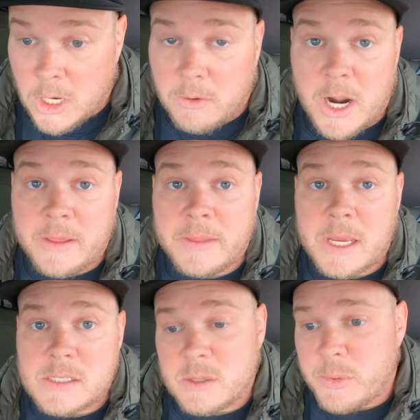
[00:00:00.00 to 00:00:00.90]
Right in the
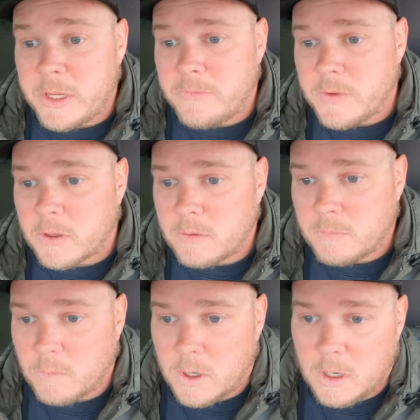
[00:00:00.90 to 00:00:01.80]
edge of the bean field,
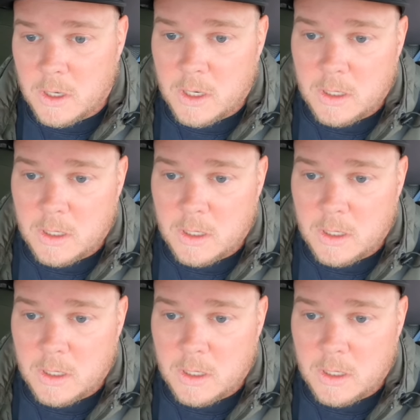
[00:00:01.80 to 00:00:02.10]
where